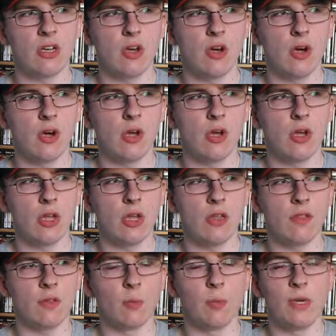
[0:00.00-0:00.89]

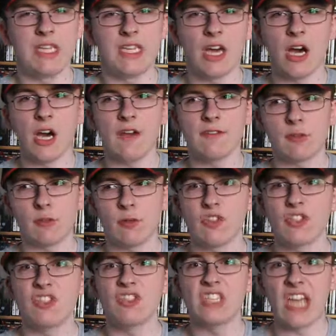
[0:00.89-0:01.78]
the week after
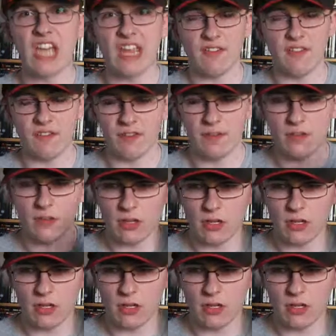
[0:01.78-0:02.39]
on the 6th.